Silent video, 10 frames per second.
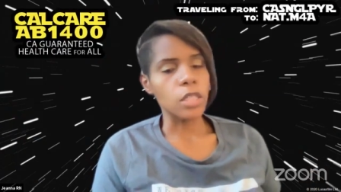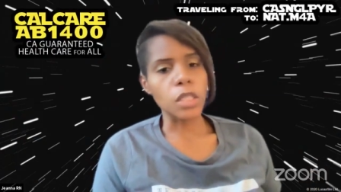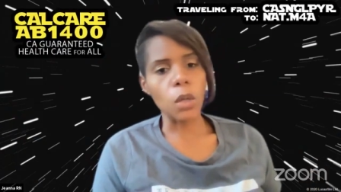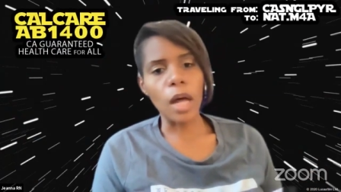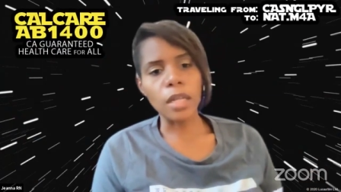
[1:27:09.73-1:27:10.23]

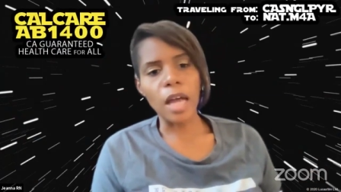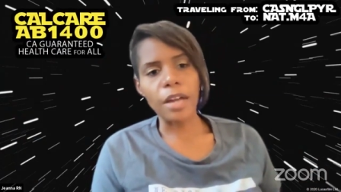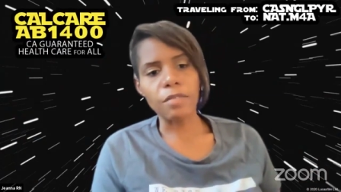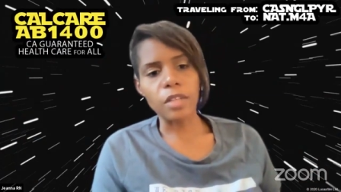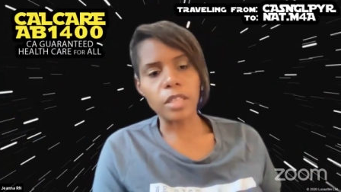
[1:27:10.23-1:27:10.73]
So a
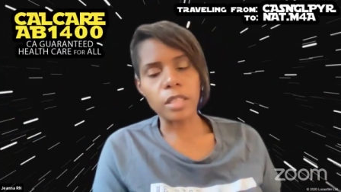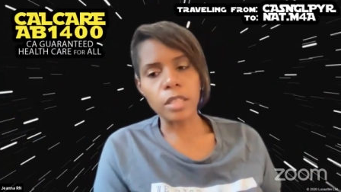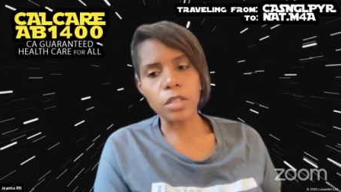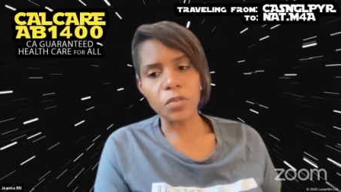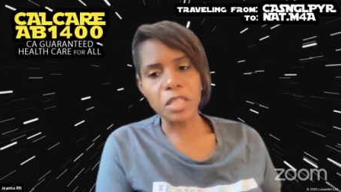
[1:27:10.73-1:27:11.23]
lot of this
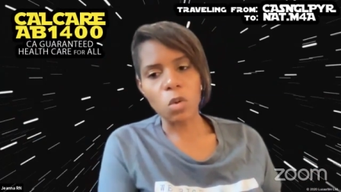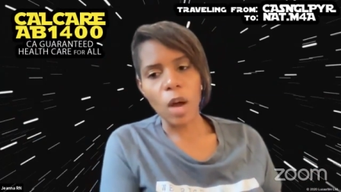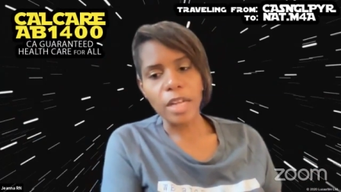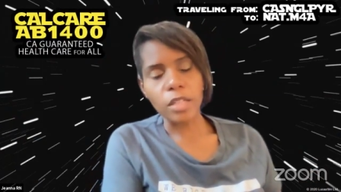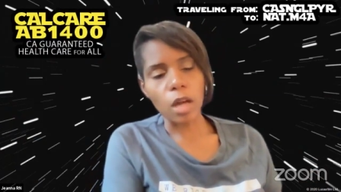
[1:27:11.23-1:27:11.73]
is the reason
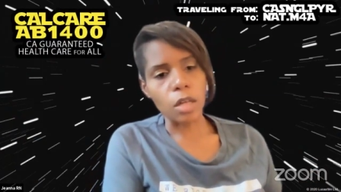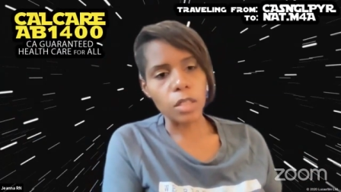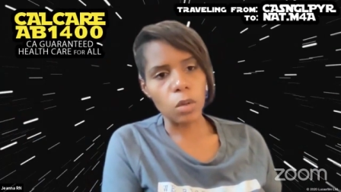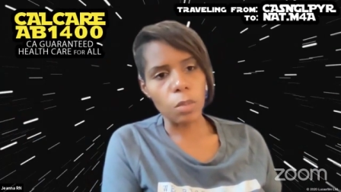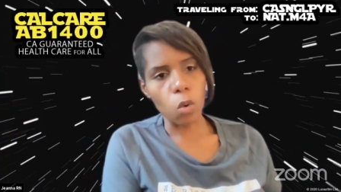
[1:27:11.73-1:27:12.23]
why it's
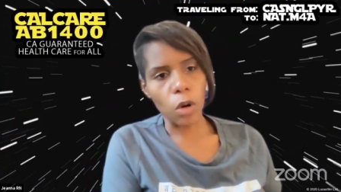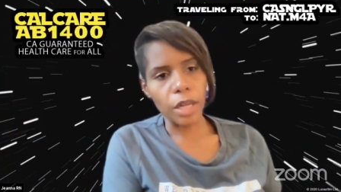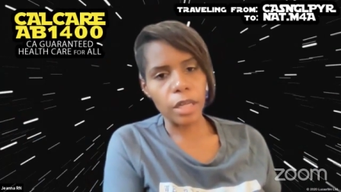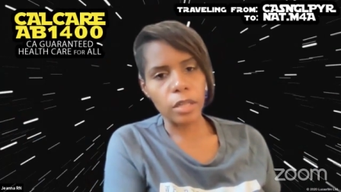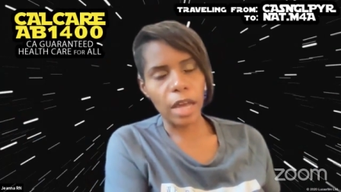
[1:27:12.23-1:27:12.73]
also
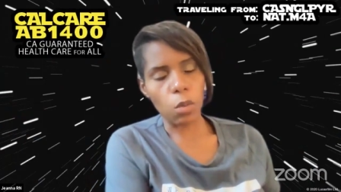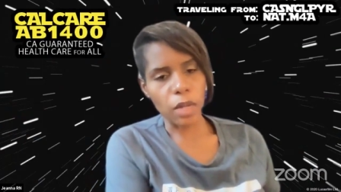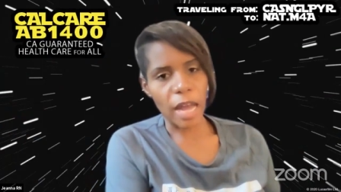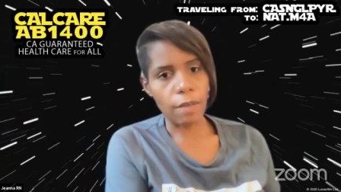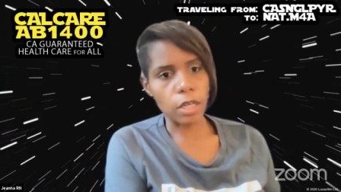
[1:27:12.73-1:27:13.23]
important that
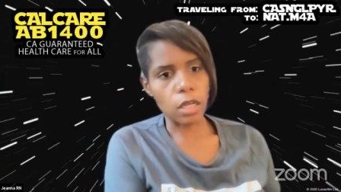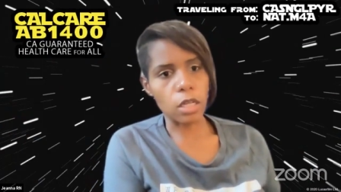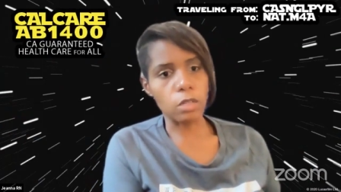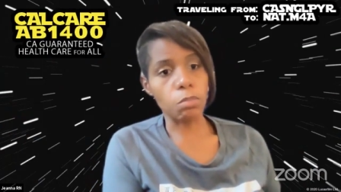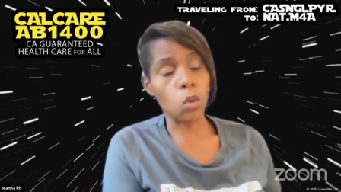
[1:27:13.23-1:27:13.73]
we have a
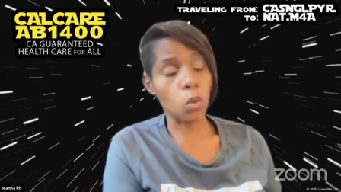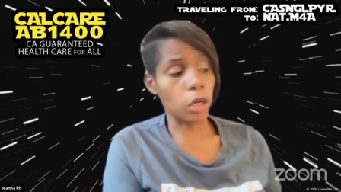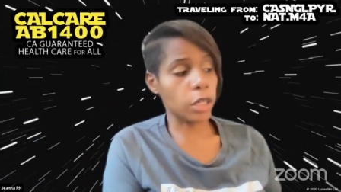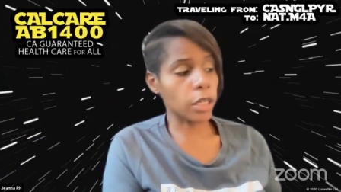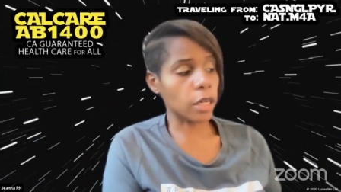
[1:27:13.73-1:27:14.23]
good
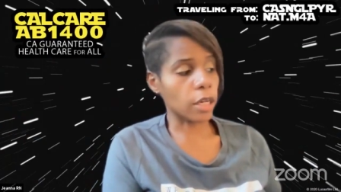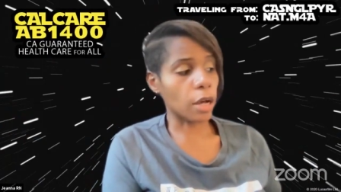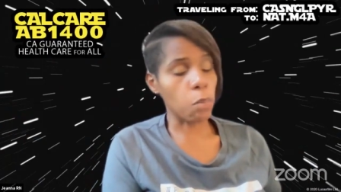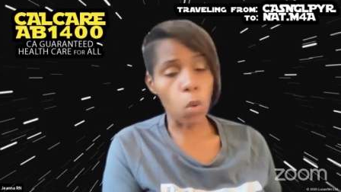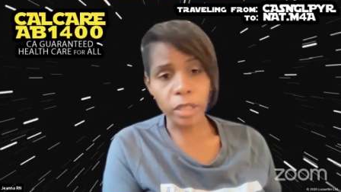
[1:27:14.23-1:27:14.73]
board
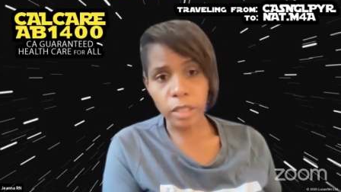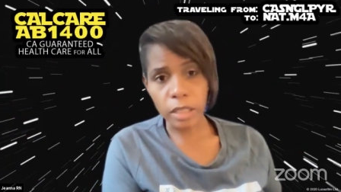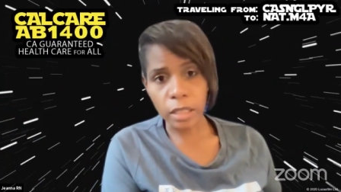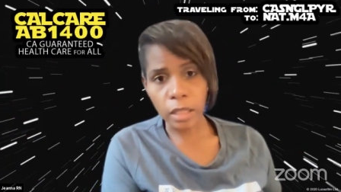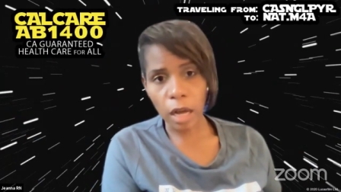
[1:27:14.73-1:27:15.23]

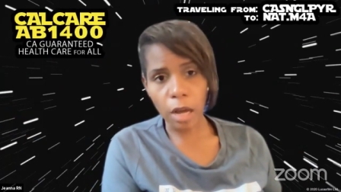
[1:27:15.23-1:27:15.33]
appointed.